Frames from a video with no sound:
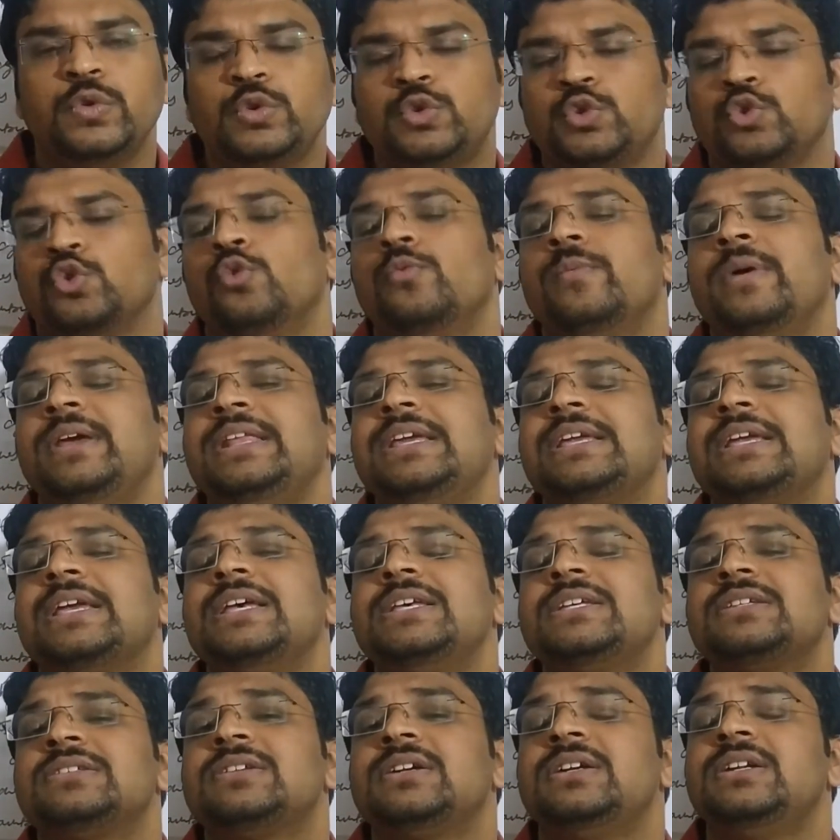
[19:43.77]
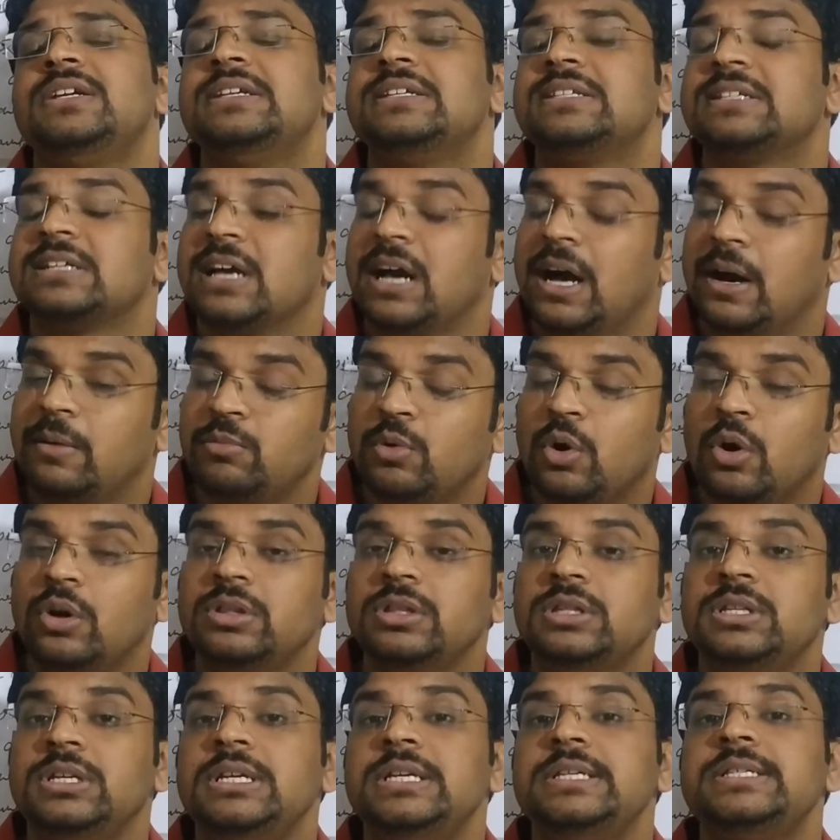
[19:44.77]
So many case studies come on
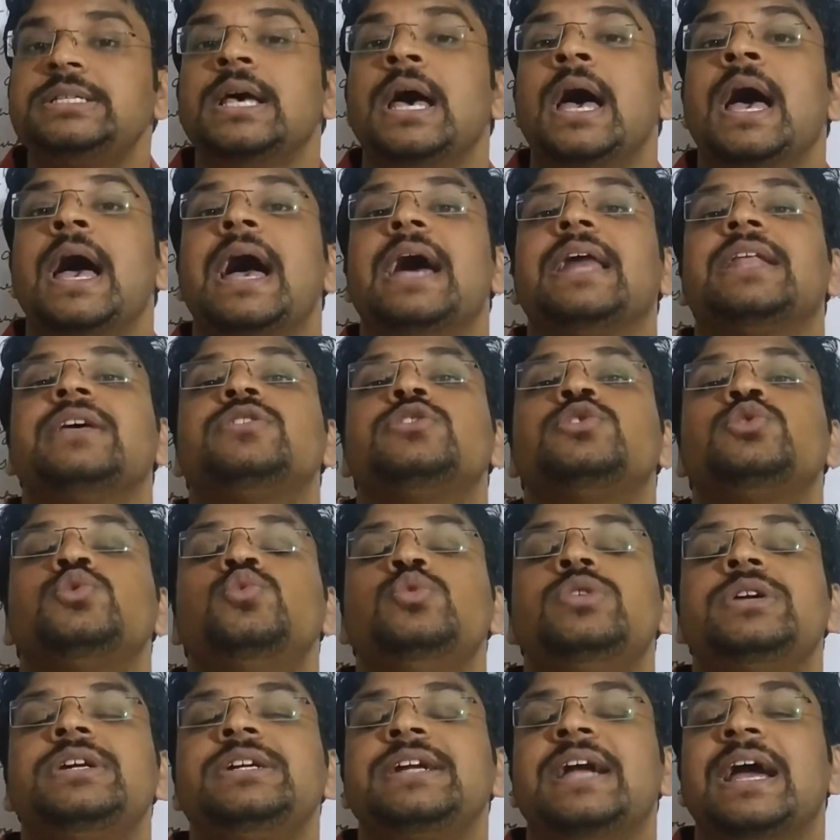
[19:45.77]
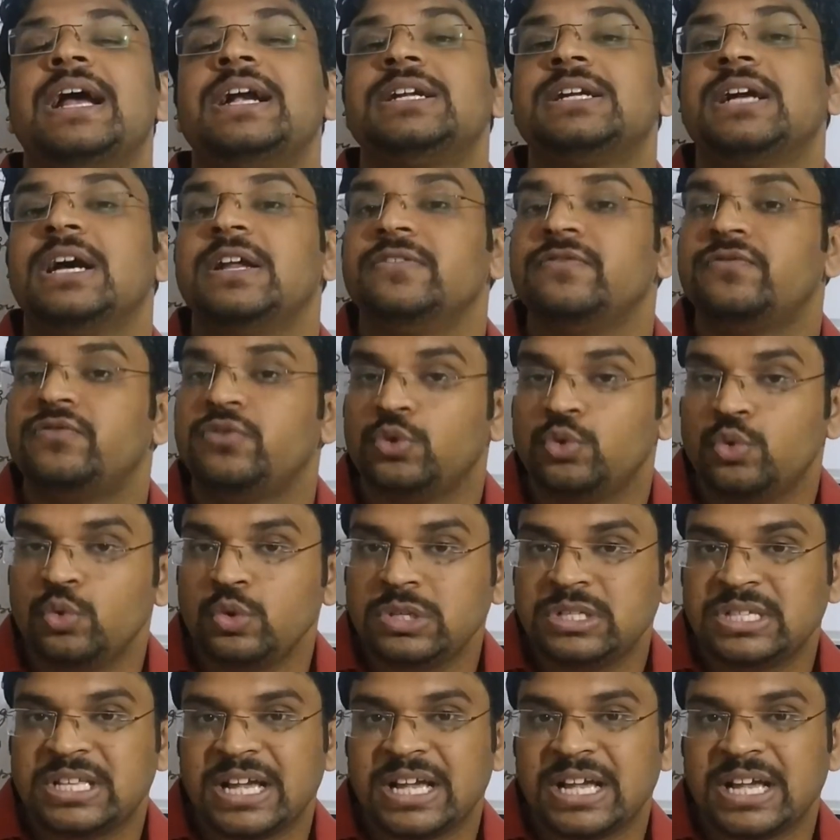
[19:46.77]
these and a student get confused.